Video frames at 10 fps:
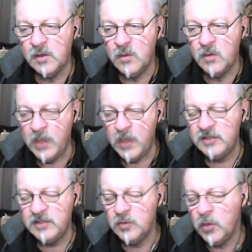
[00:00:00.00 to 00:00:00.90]
when
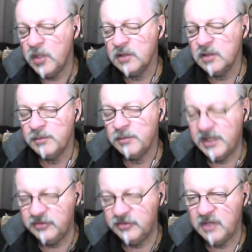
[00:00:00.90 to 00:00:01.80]
you work on the base
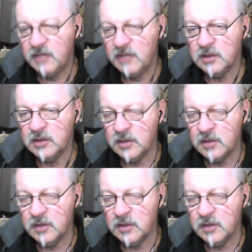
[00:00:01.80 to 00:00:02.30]
chakra a lot,